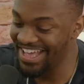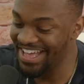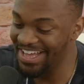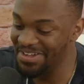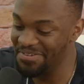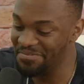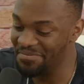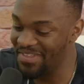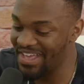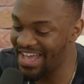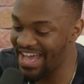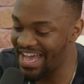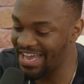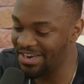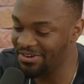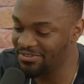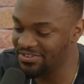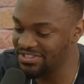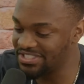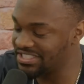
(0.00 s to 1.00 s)
And
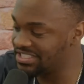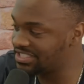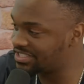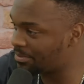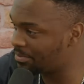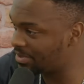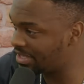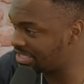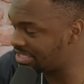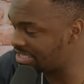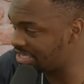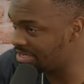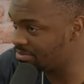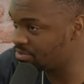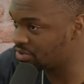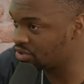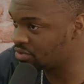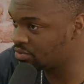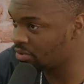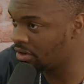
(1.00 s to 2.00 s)
obviously some of the
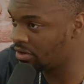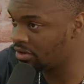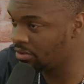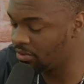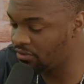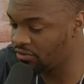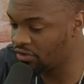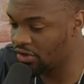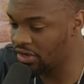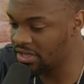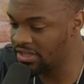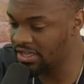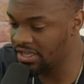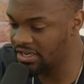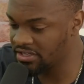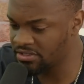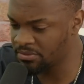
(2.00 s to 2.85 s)
teams as well that we've got in there.